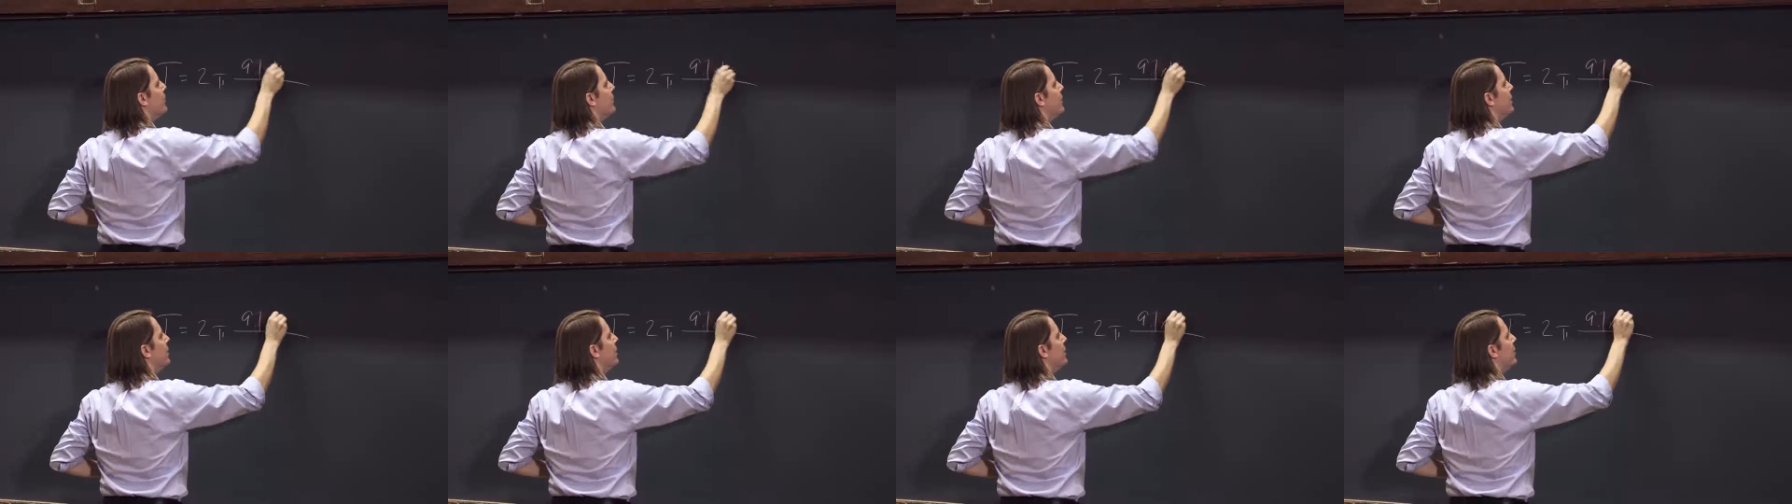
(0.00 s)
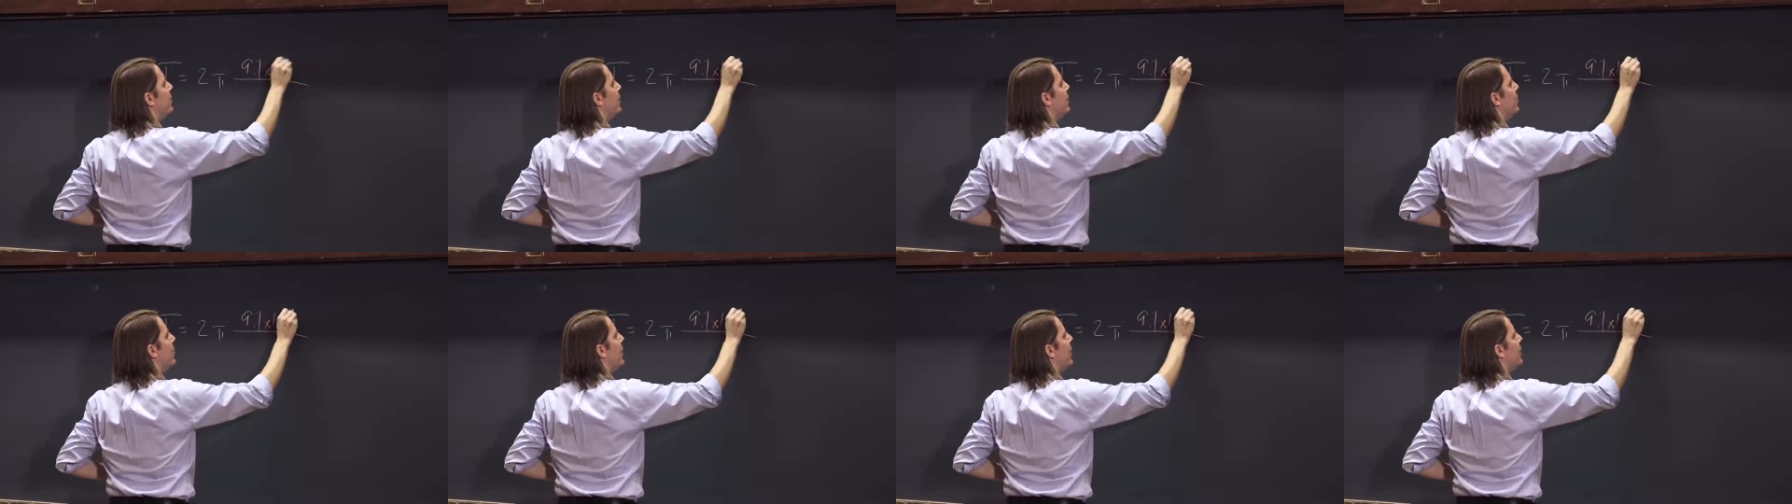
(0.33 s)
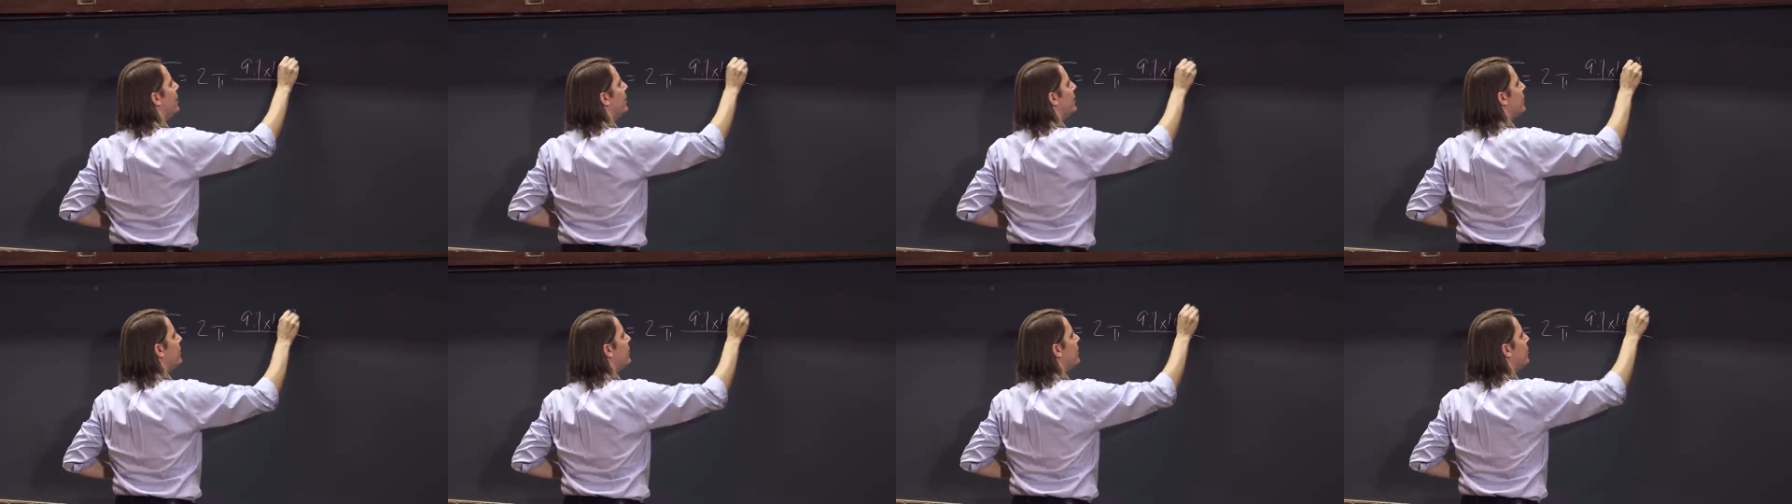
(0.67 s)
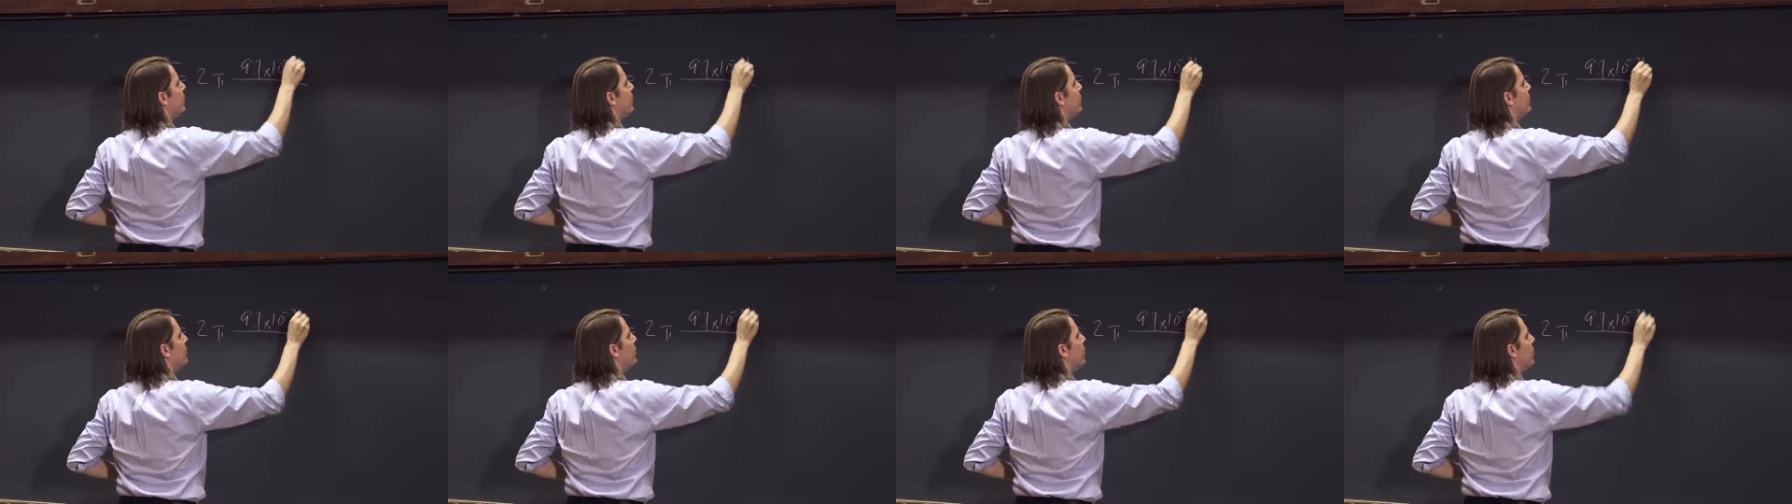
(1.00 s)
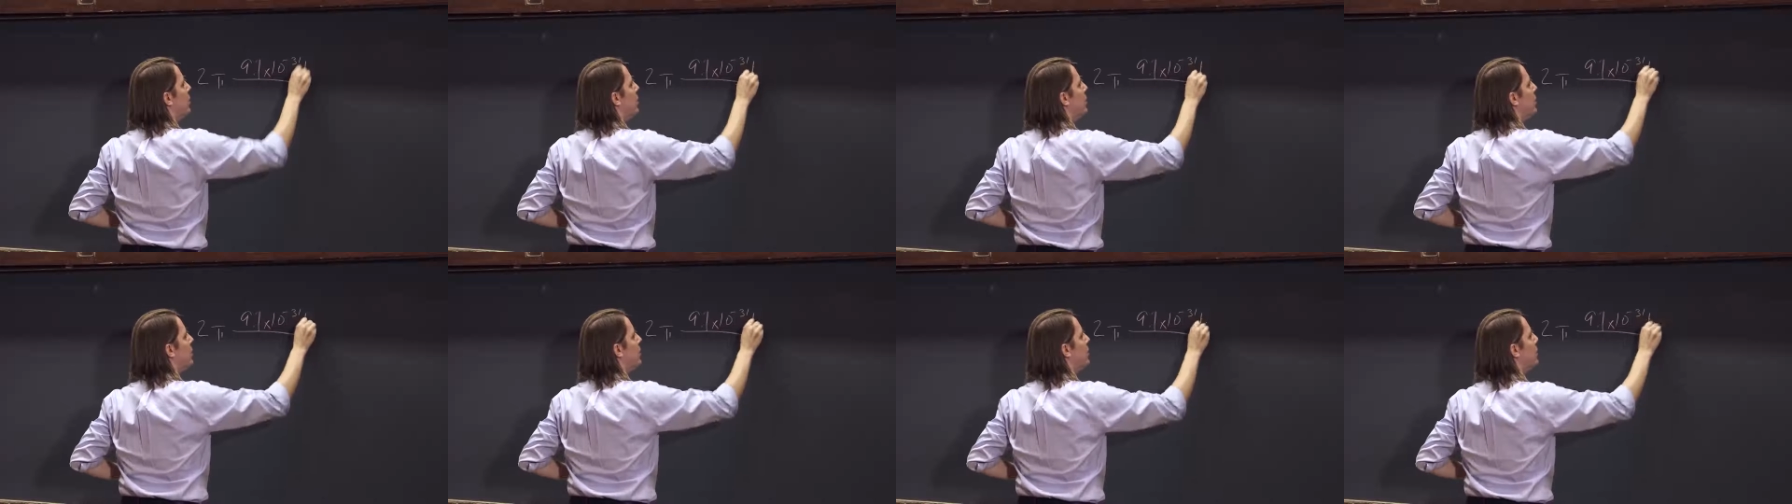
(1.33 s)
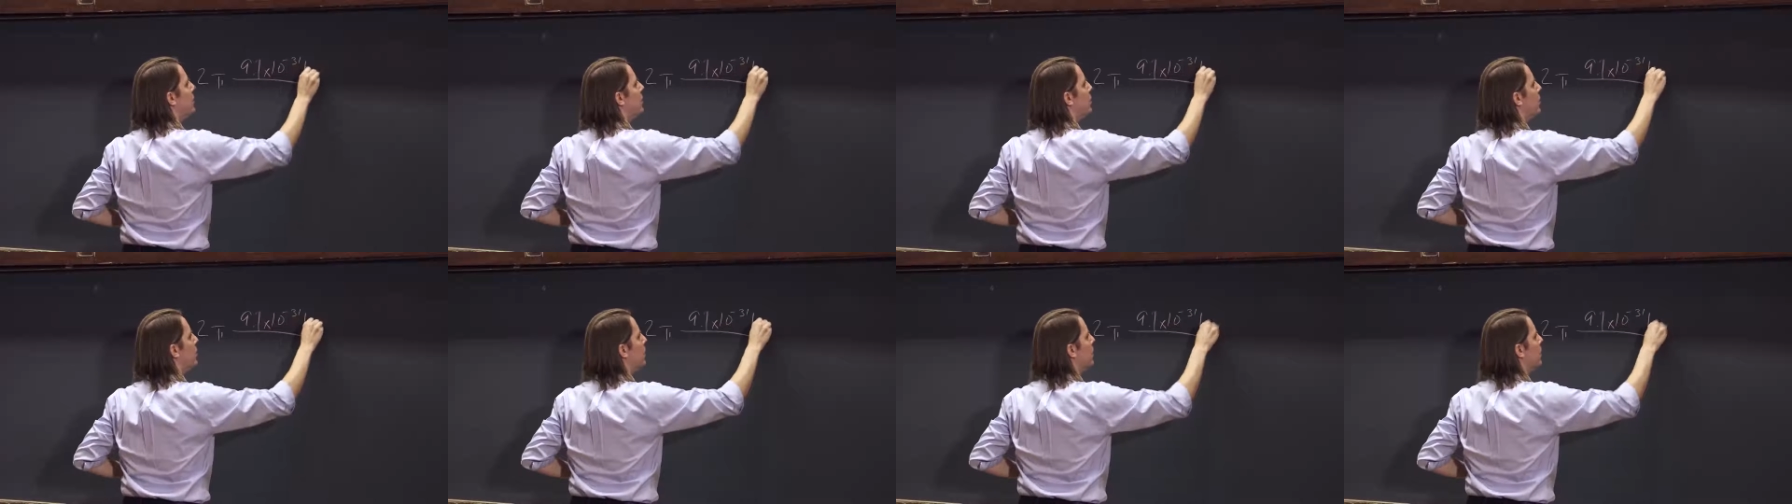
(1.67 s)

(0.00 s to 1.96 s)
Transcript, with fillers: 10 to the minus 31